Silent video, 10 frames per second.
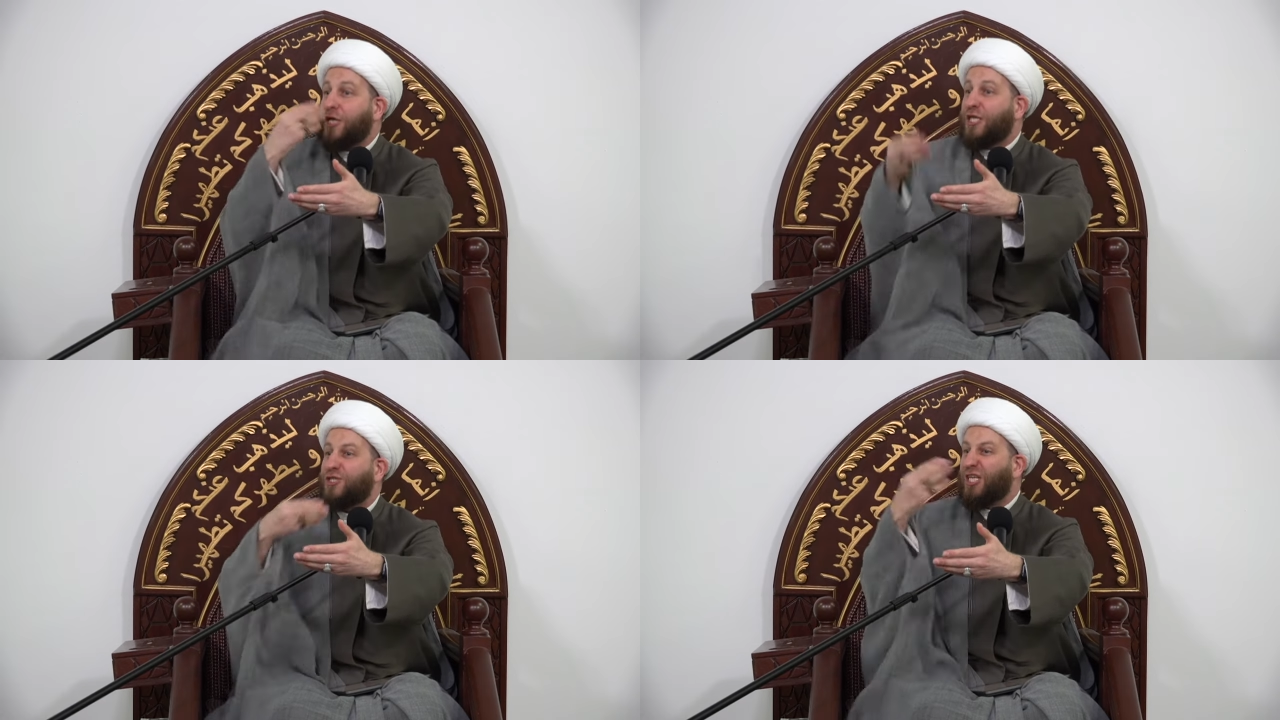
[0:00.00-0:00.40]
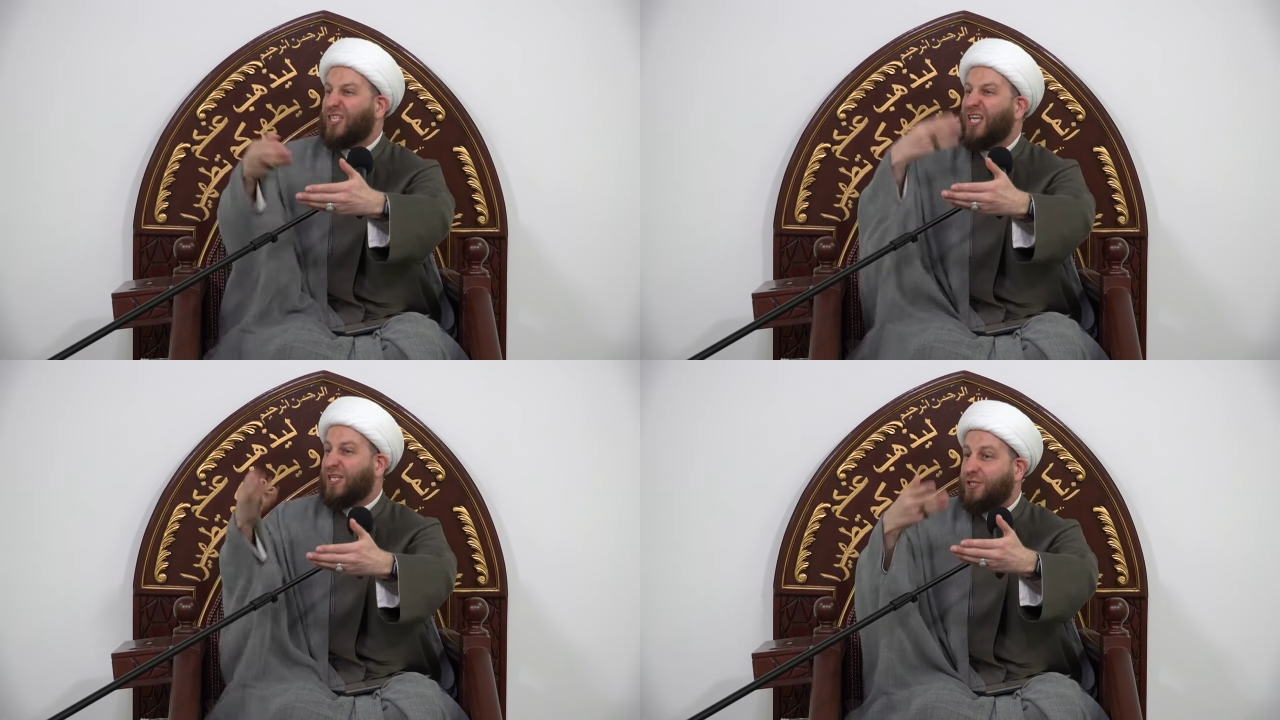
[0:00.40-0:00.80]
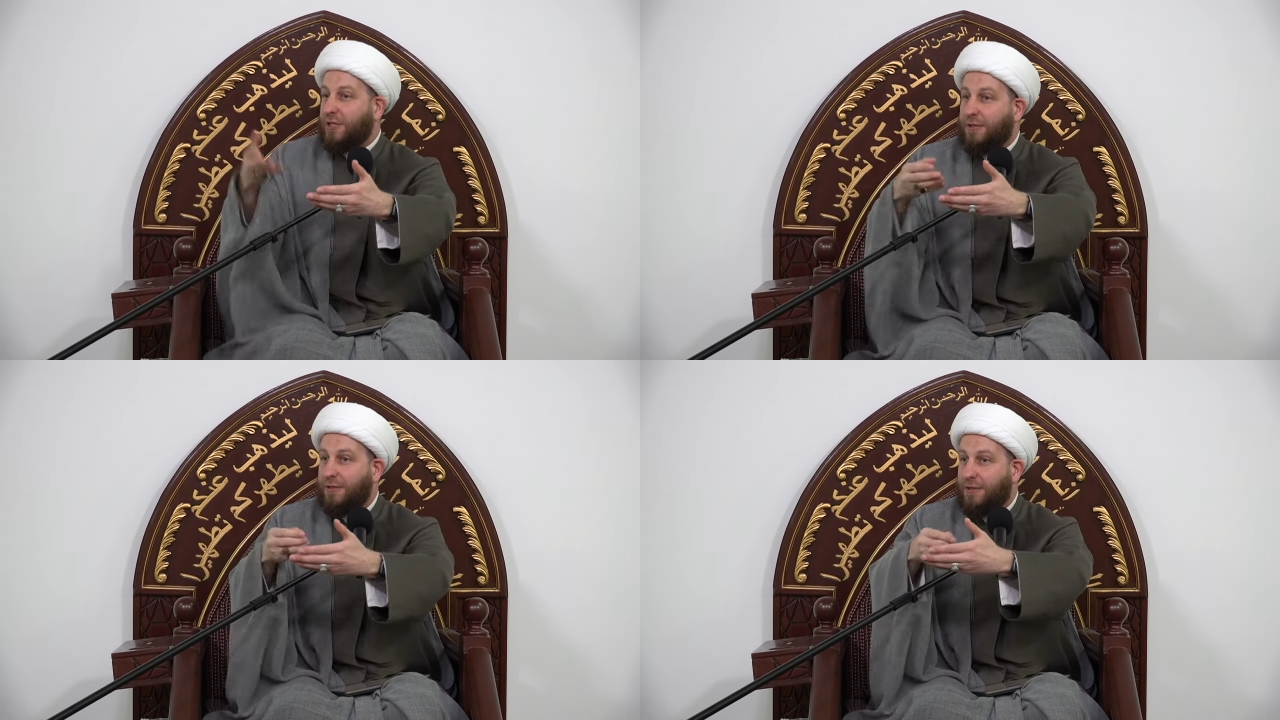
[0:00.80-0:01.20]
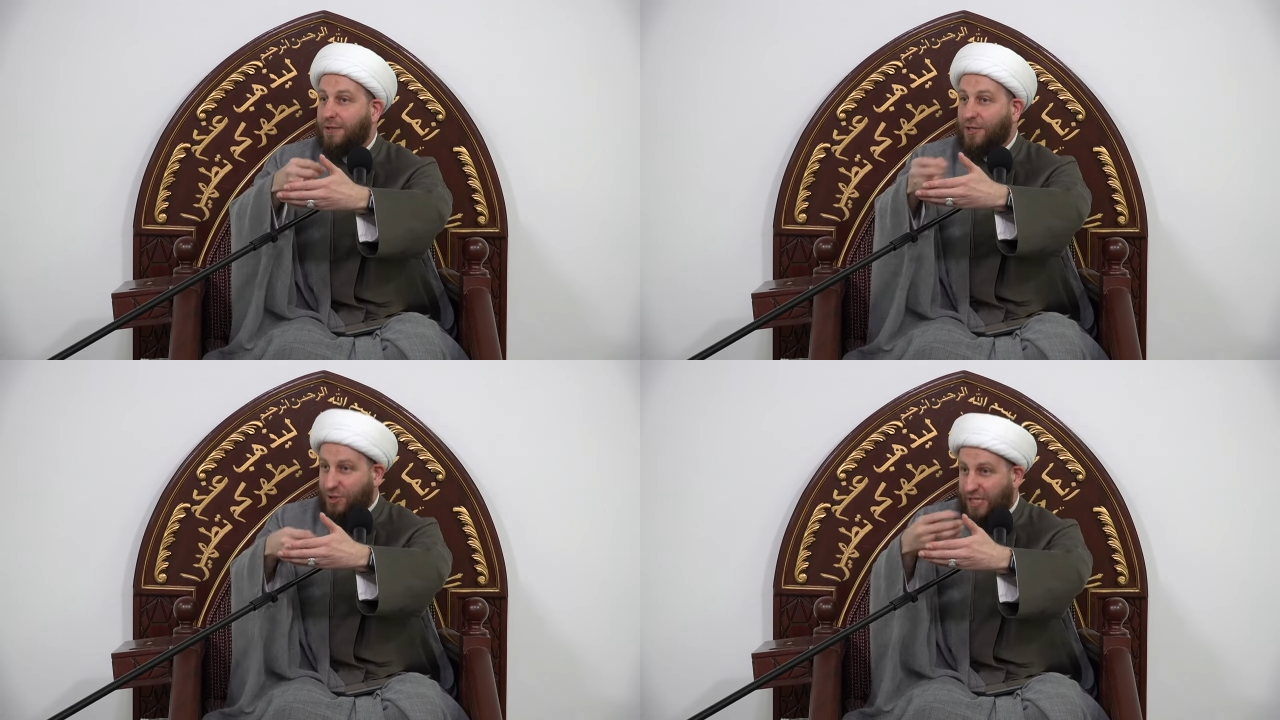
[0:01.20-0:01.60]
He's dictating.
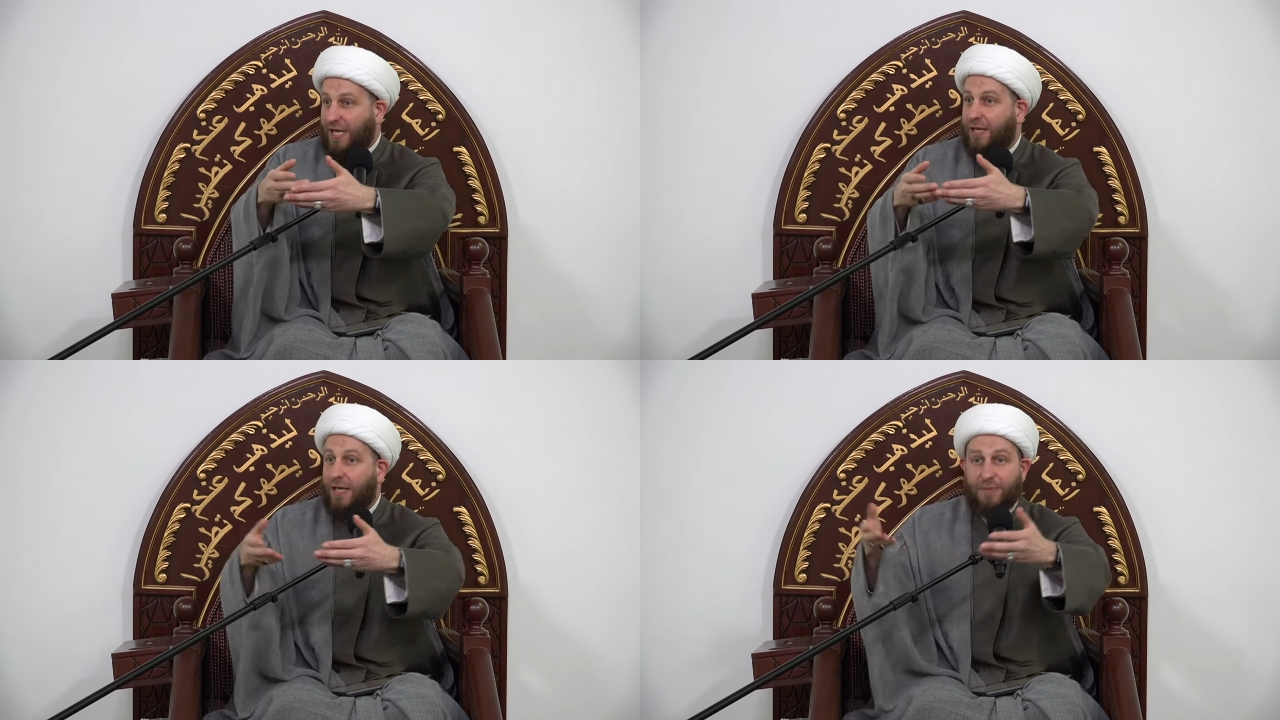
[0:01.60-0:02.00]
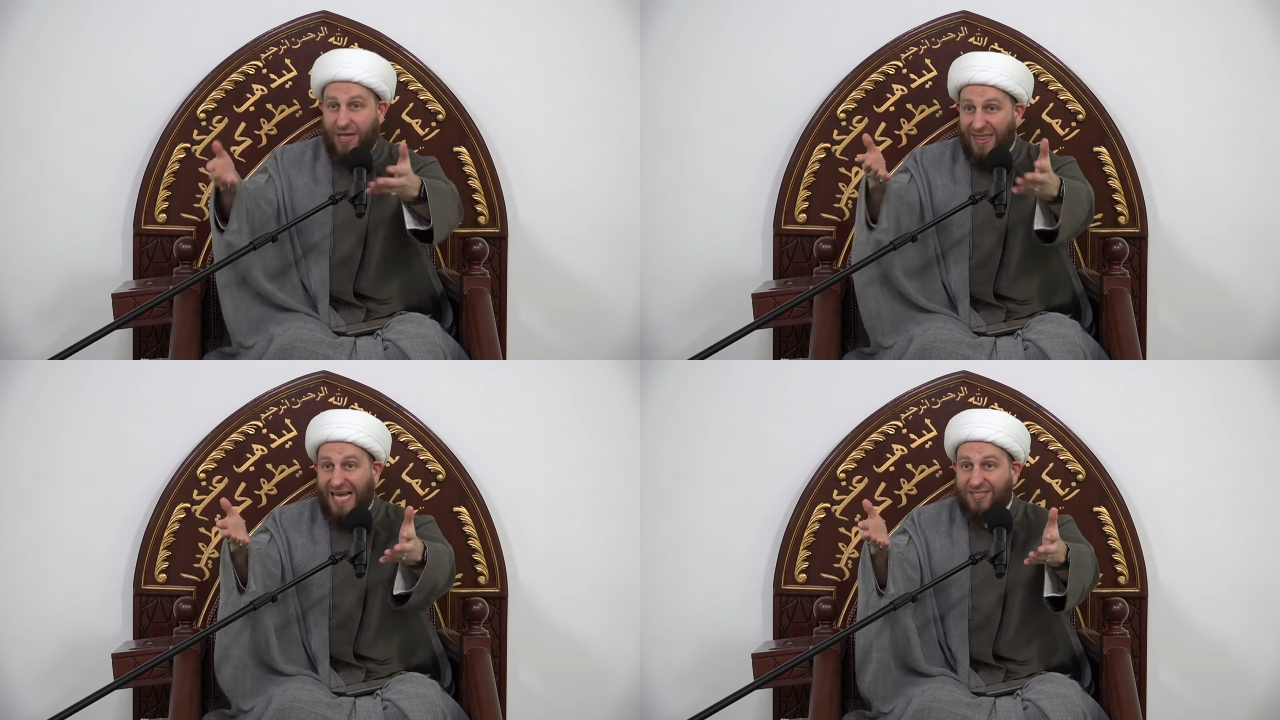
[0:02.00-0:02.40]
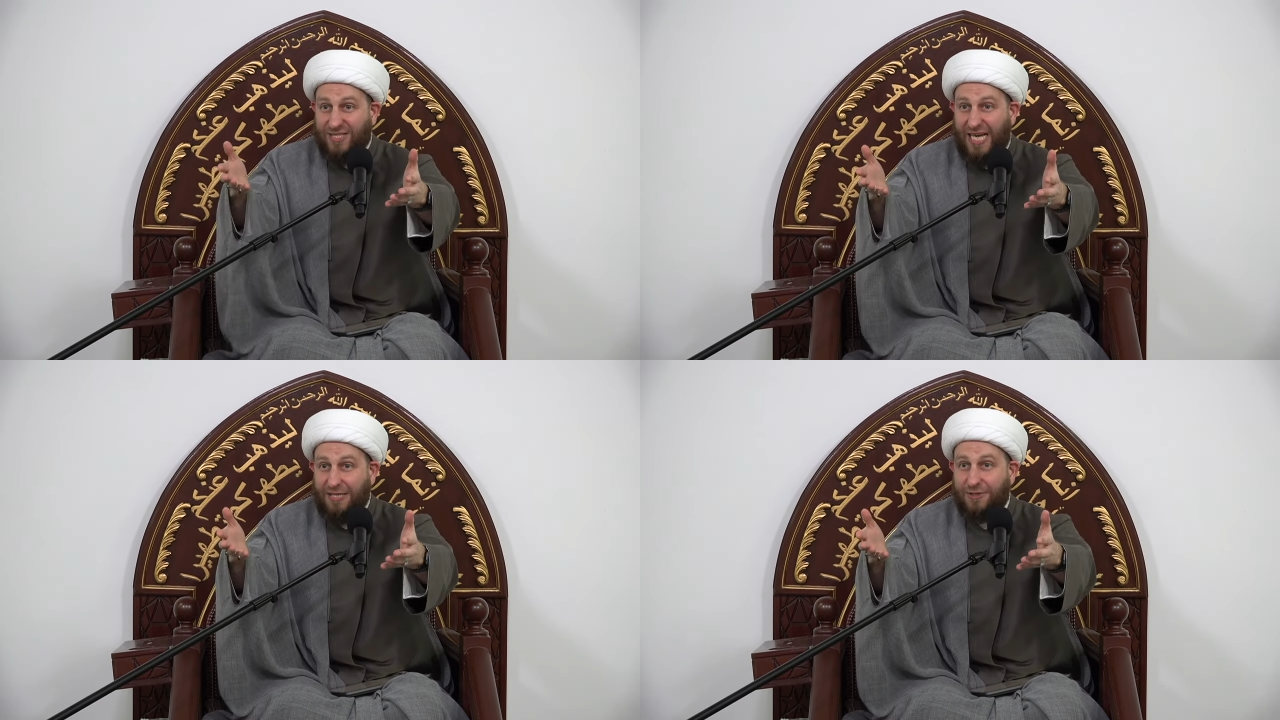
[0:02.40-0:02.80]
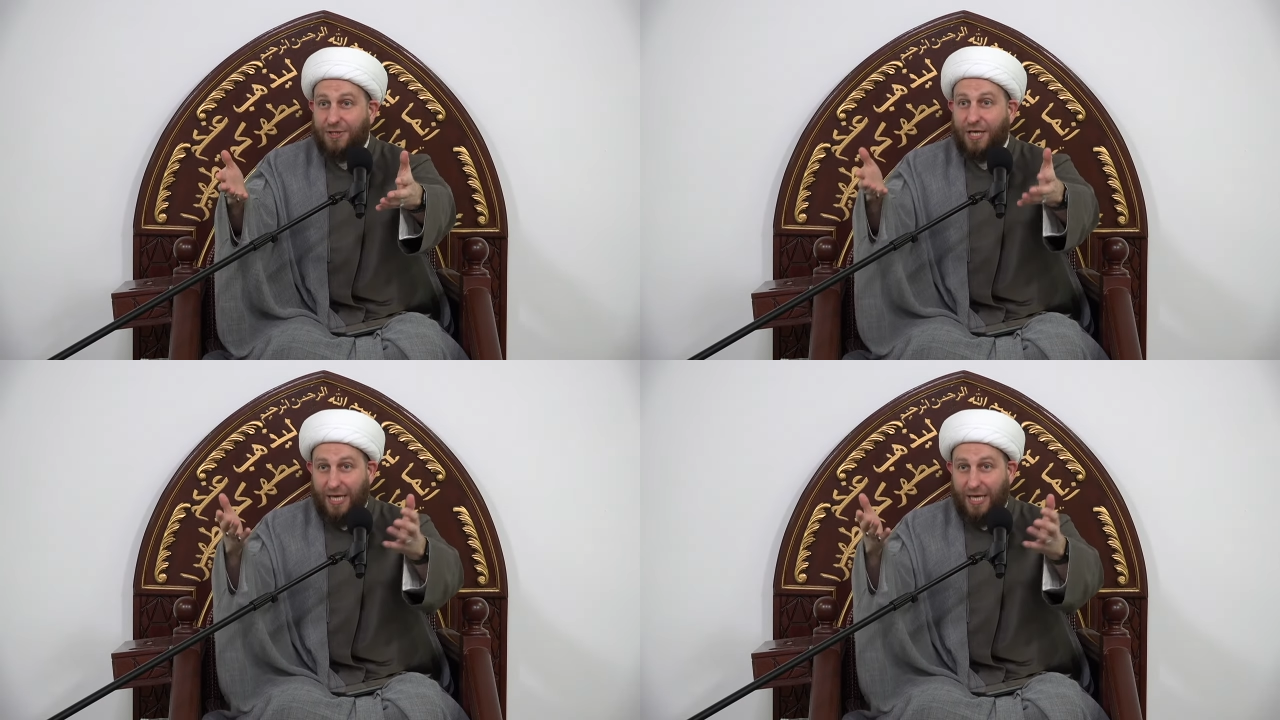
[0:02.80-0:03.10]
He's telling them. In that state.